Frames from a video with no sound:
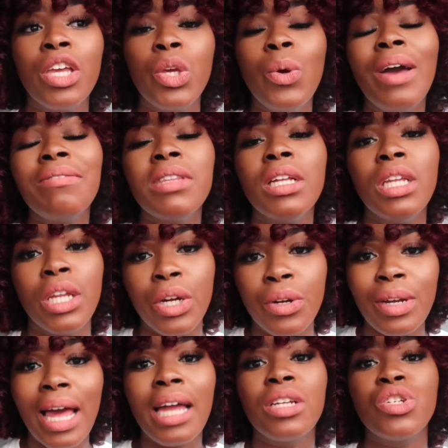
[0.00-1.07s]
You have to
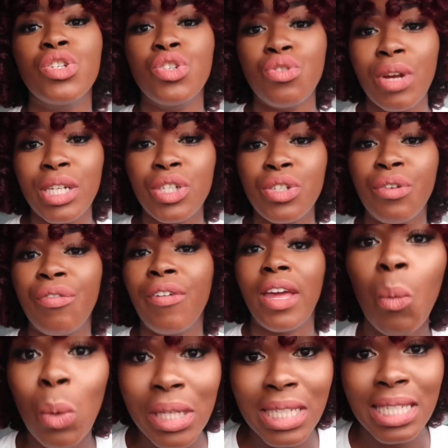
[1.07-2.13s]
learn how to stretch your
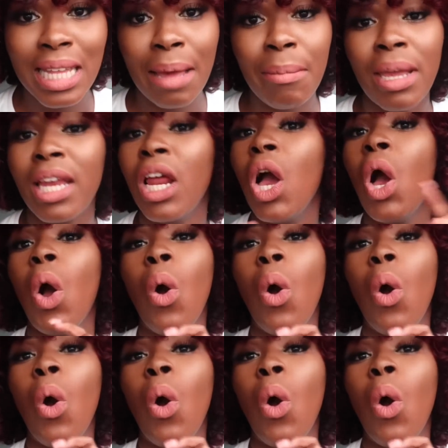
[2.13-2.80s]
faith. What does that mean?